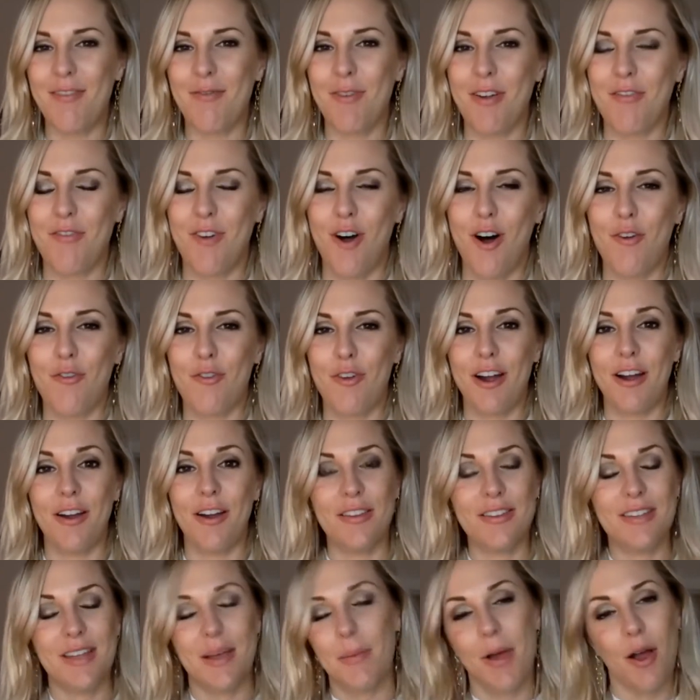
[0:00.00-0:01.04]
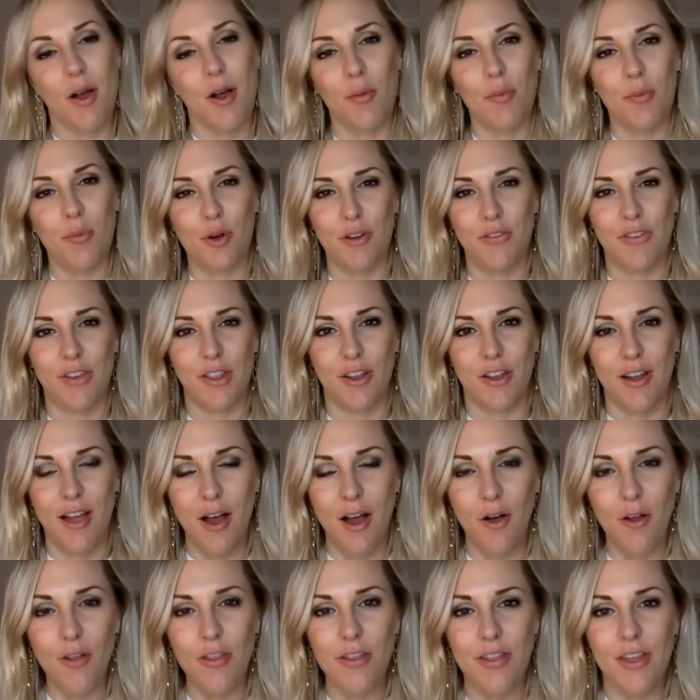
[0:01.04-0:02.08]
revolve around somehow improving their
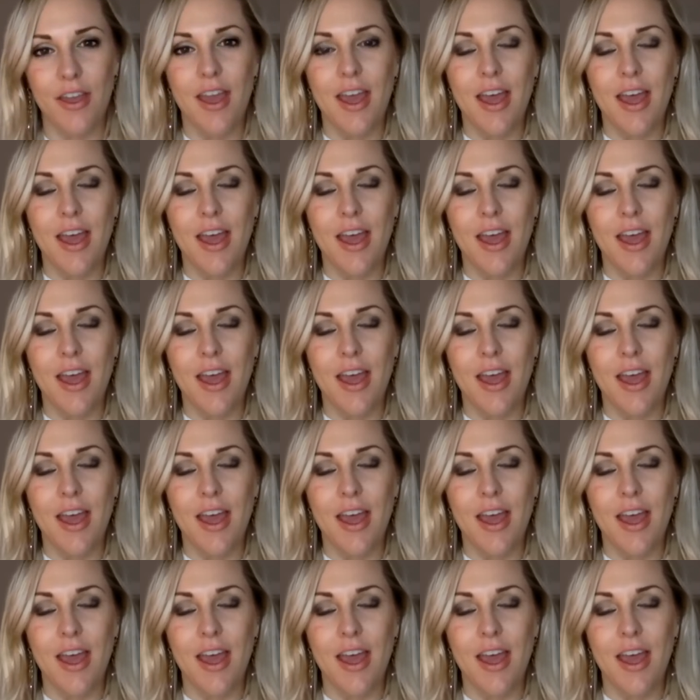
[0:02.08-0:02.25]
health,